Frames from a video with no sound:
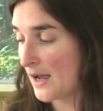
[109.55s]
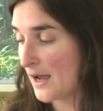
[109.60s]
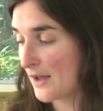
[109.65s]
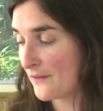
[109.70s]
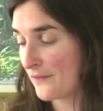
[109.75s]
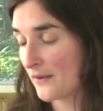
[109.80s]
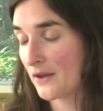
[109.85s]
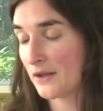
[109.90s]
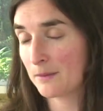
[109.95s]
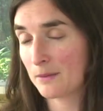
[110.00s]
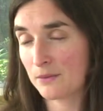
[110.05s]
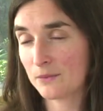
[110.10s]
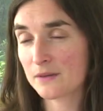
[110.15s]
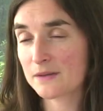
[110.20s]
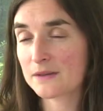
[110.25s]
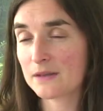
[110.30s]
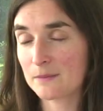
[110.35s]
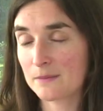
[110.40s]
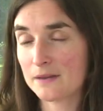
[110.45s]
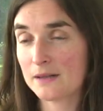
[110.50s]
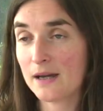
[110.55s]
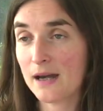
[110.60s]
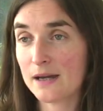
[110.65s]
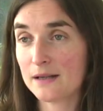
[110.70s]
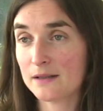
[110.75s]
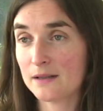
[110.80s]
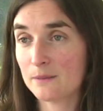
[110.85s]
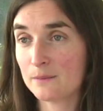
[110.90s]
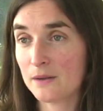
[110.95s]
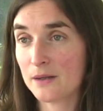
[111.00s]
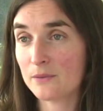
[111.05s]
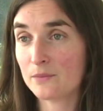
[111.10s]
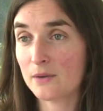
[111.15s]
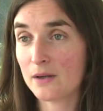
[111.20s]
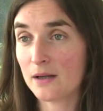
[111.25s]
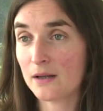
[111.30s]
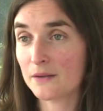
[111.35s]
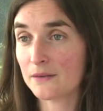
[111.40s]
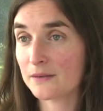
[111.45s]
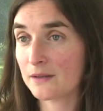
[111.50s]
I found that my wrists had been tied to the bed
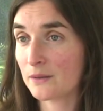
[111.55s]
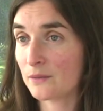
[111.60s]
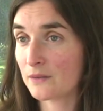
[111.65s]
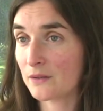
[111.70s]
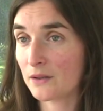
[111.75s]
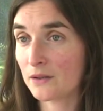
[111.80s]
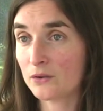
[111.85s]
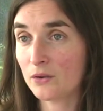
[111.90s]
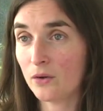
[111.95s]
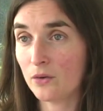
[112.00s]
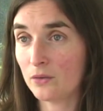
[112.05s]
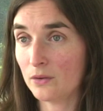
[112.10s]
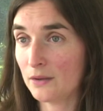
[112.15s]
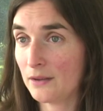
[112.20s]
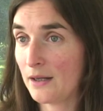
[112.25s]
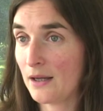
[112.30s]
rails, and I was like totally